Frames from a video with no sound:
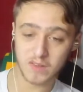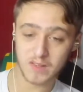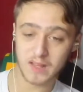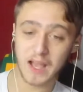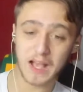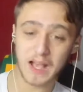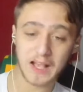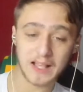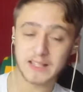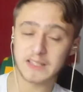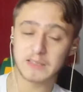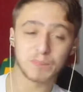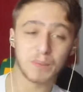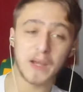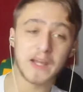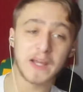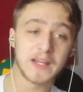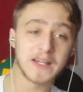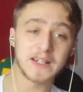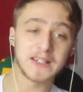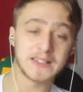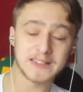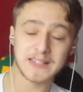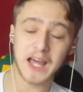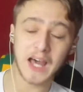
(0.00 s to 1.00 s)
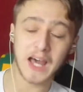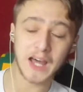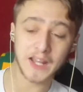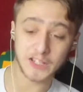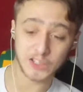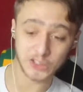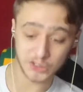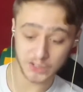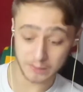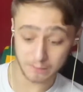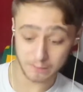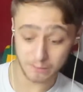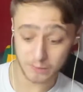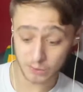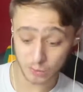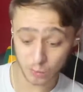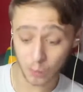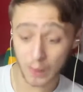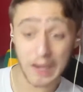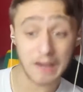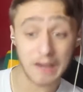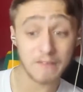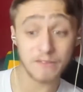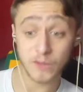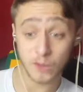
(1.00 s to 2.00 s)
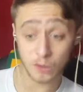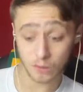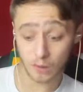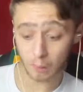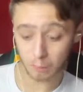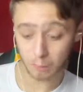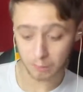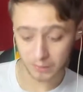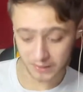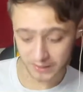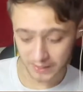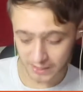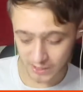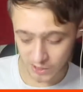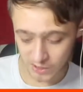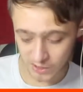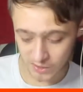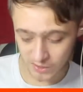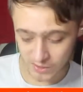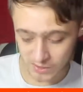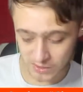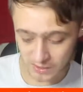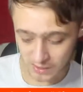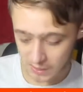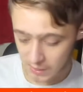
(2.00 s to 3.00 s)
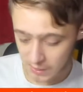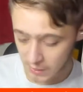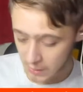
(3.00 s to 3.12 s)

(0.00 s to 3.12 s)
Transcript: I explained at the start of the stream, there's quite a few complications.